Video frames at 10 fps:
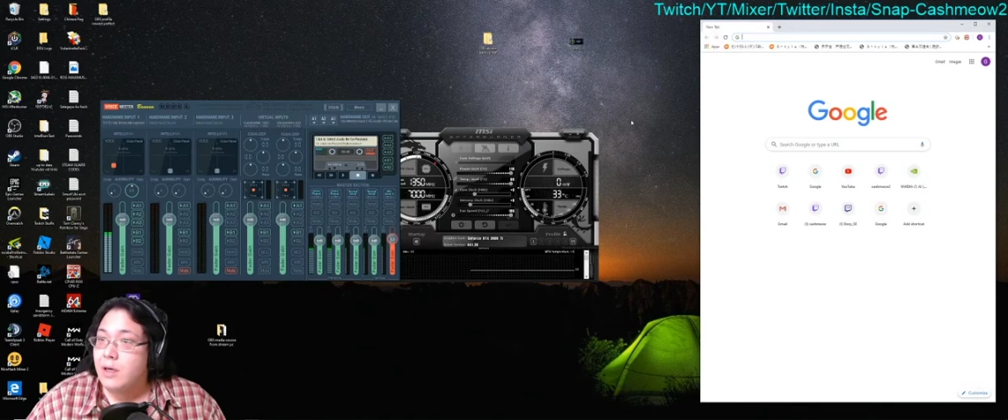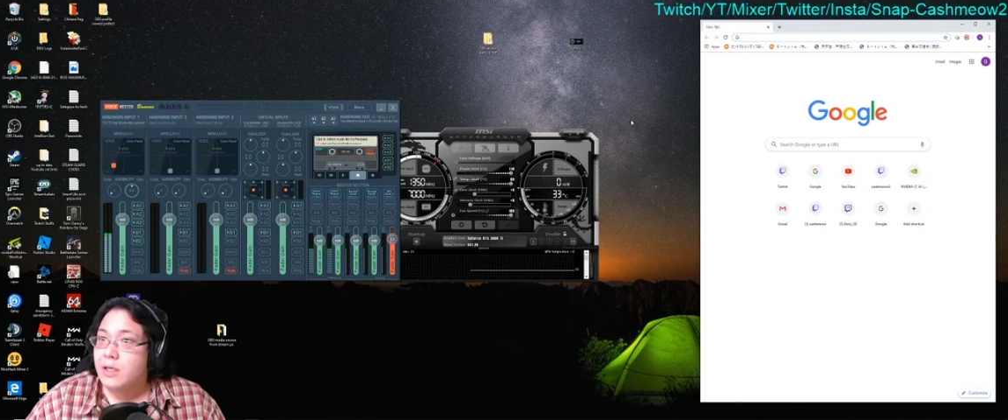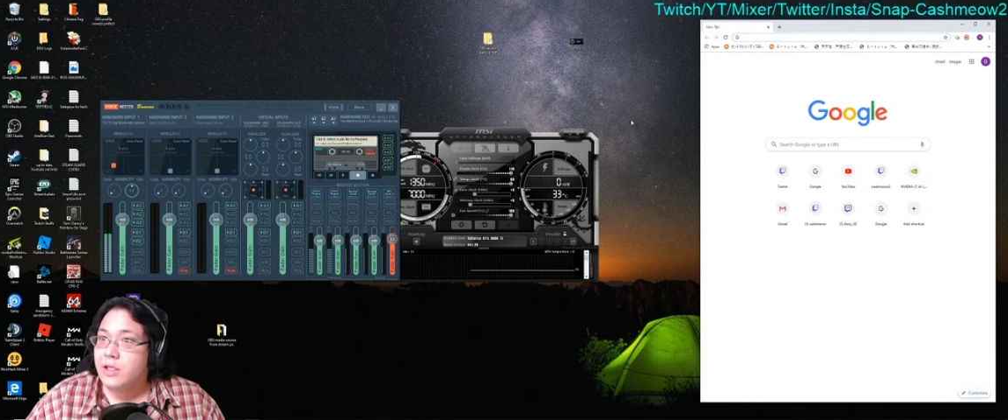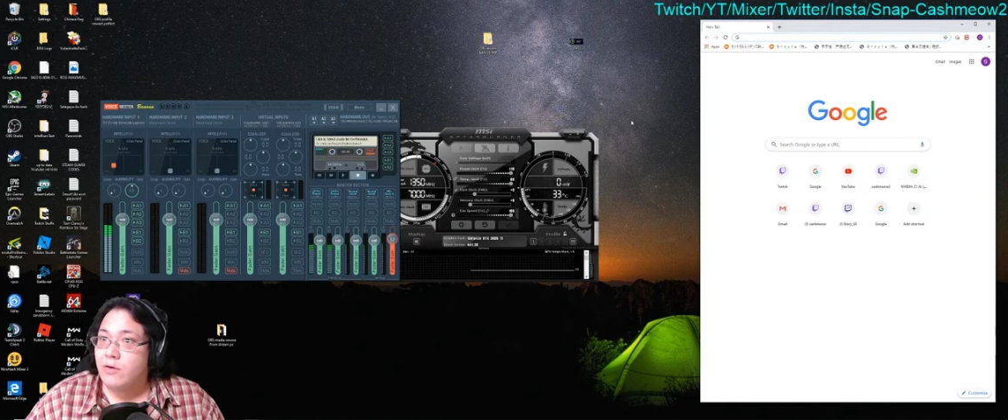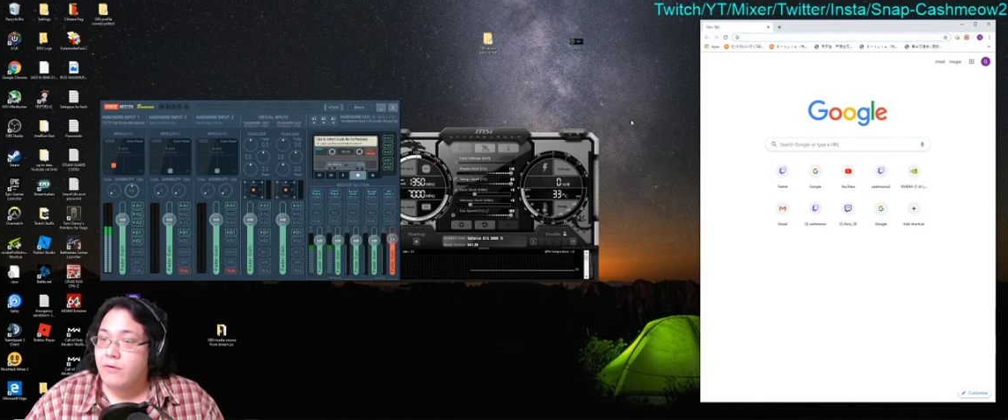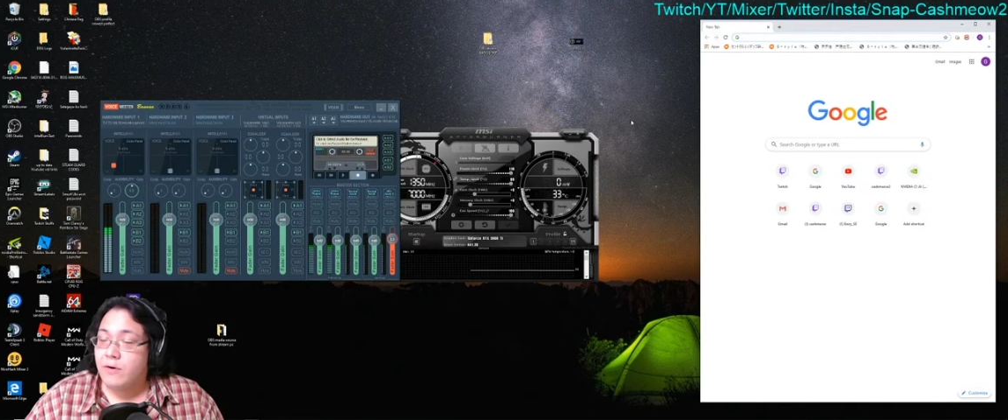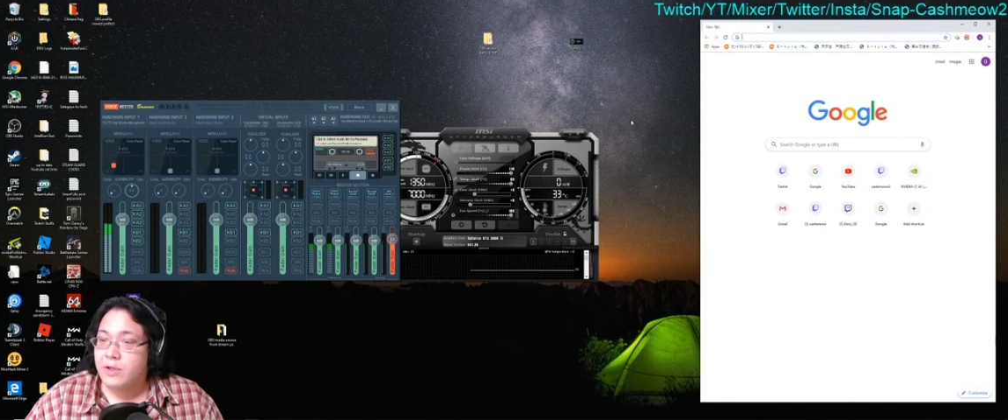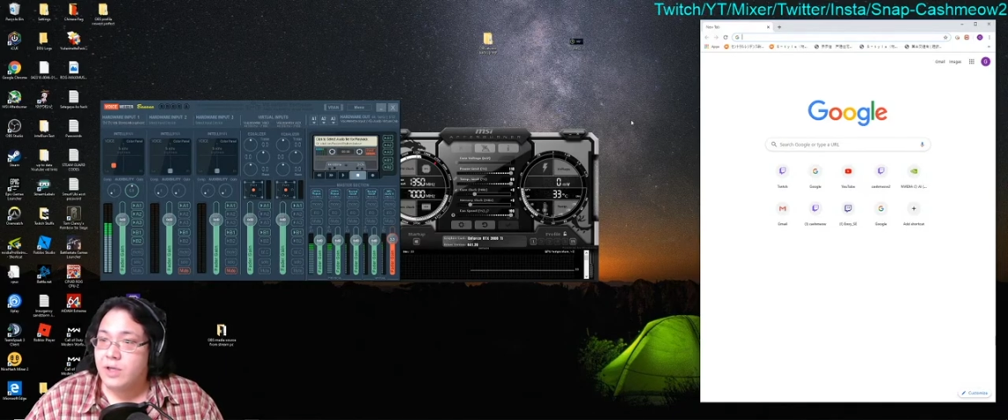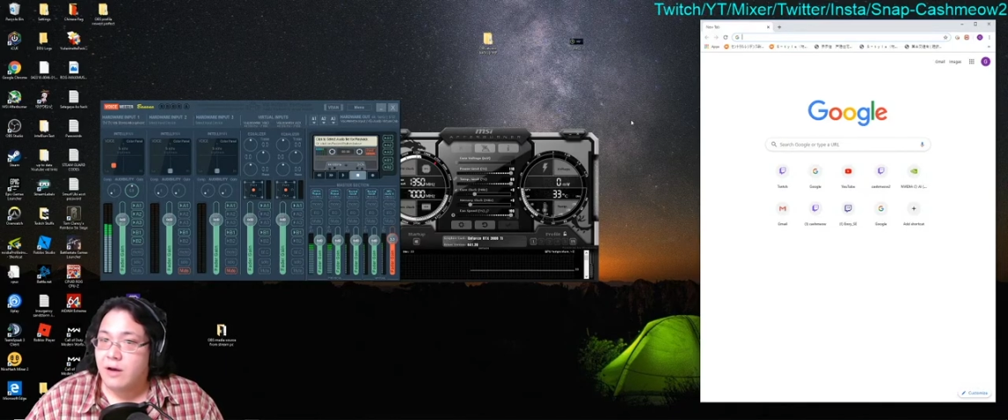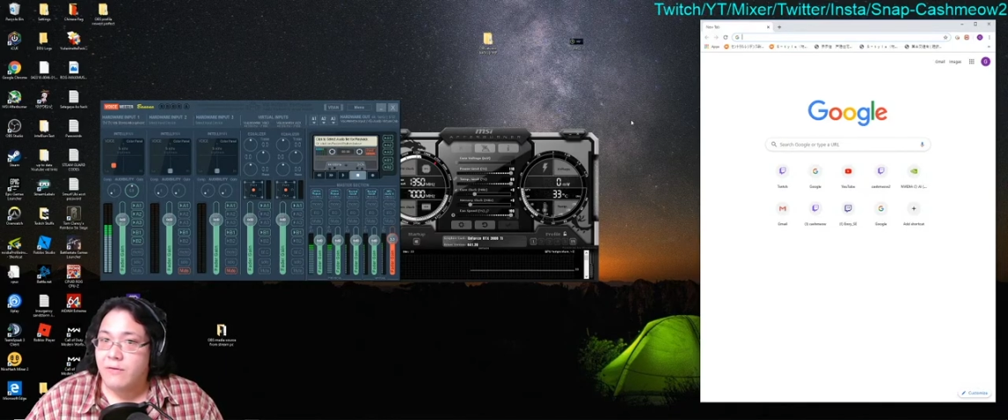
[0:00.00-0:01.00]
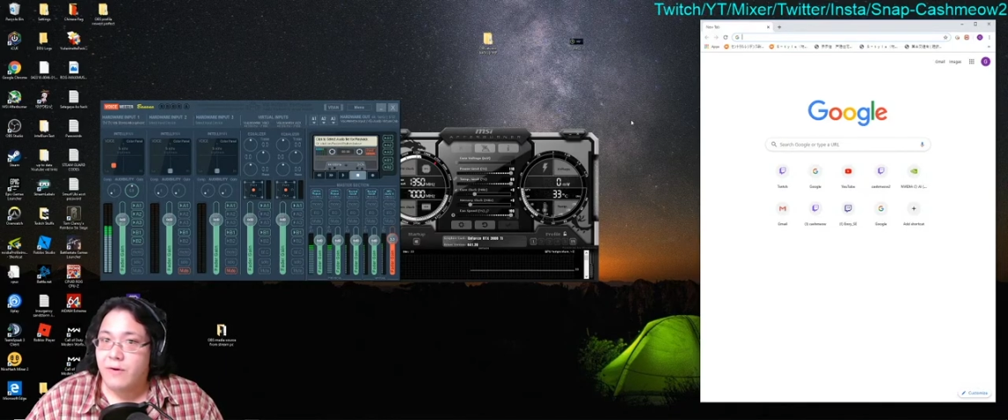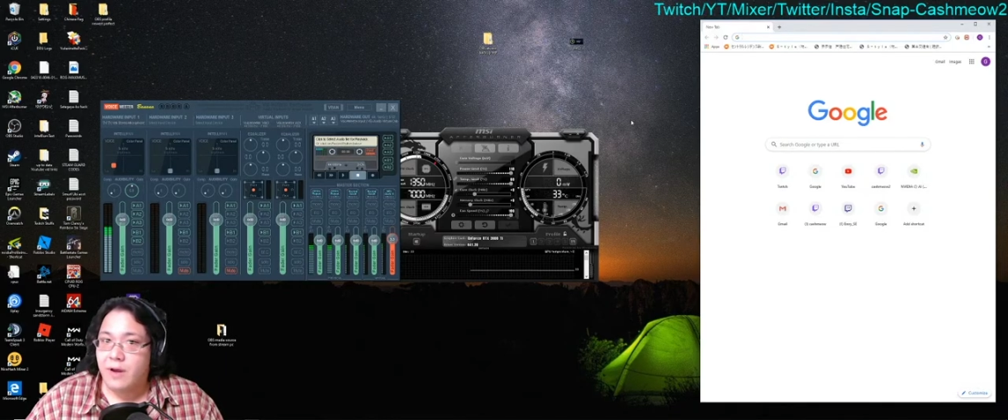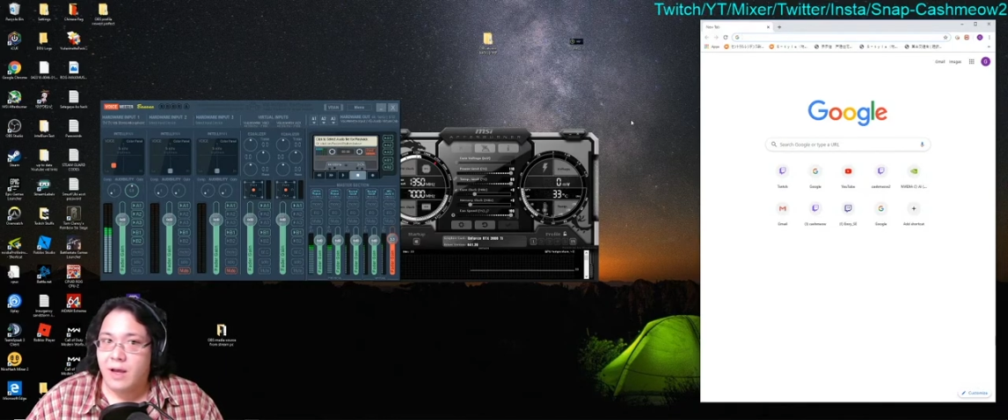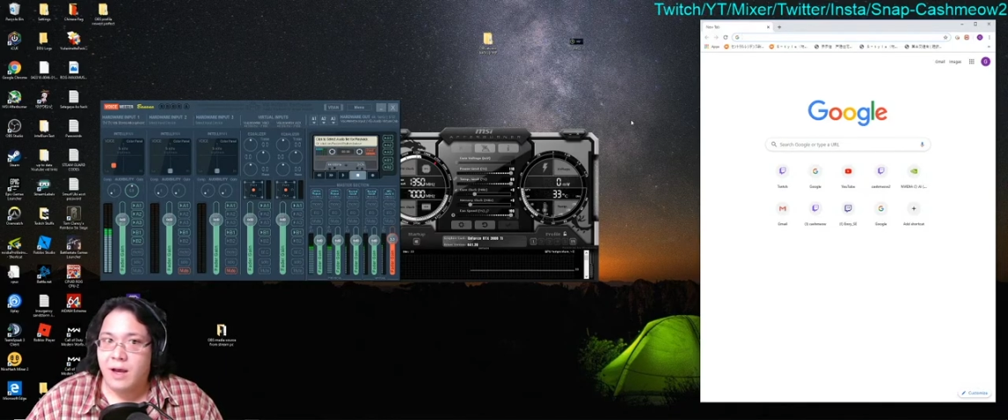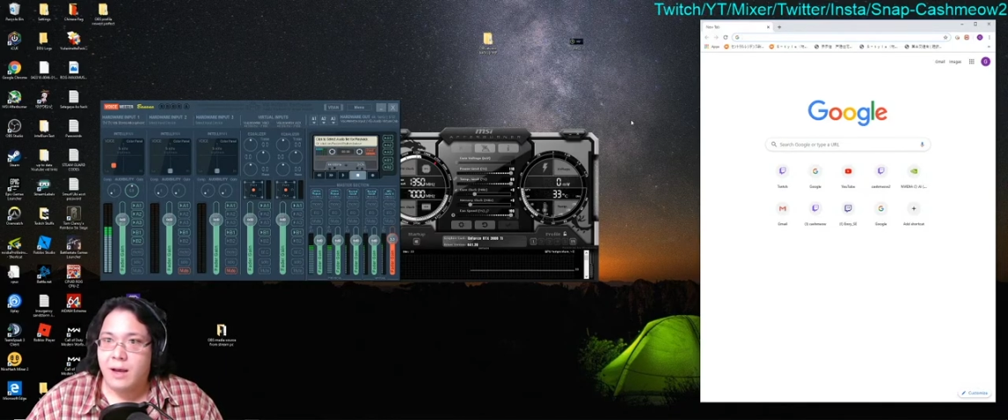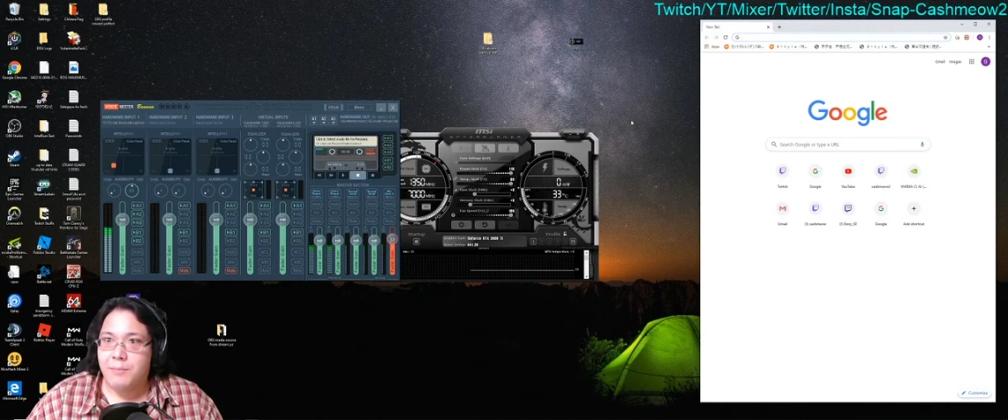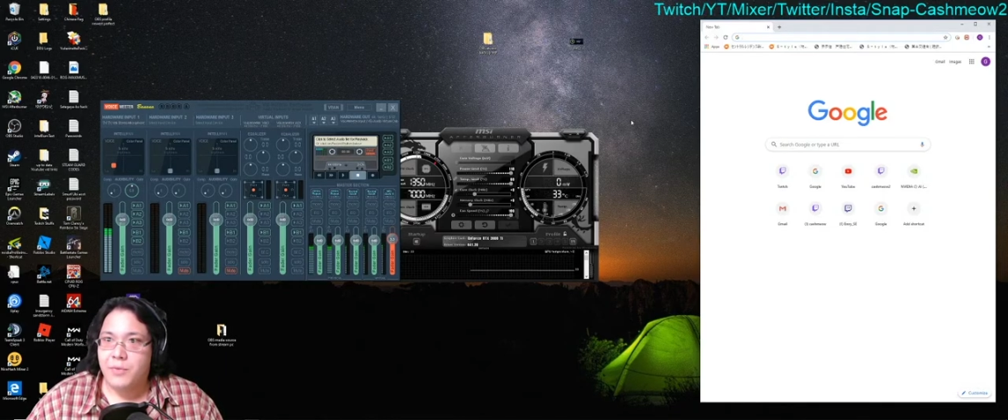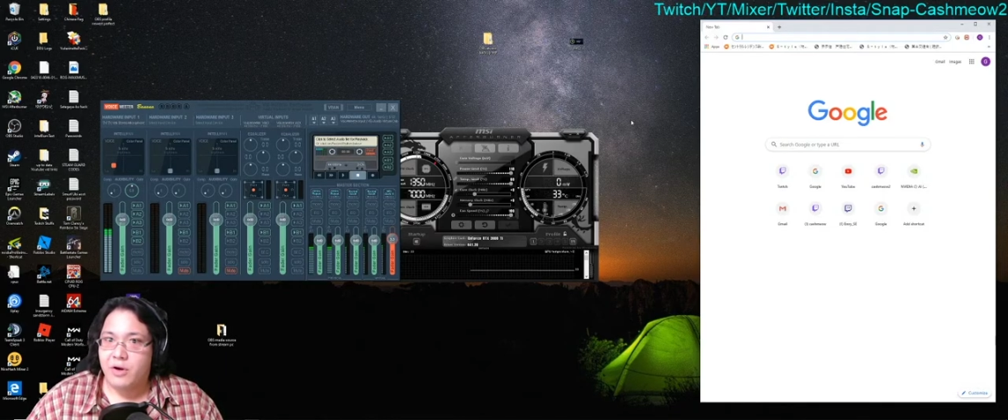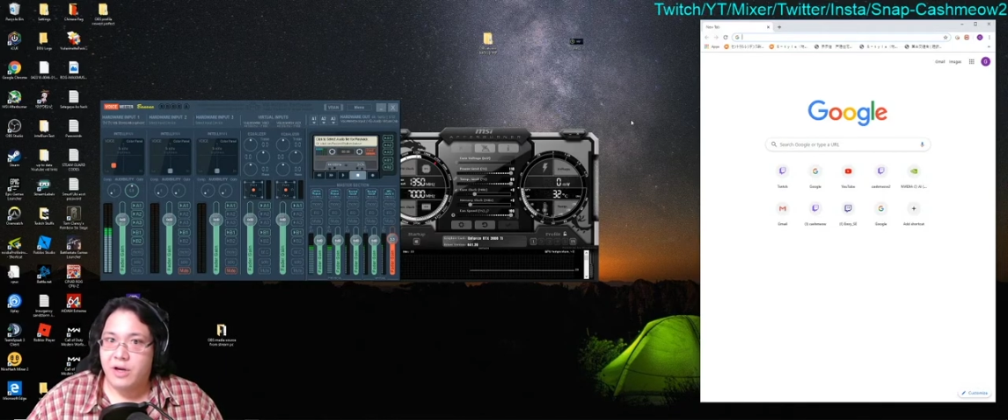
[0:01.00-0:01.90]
So first off, you're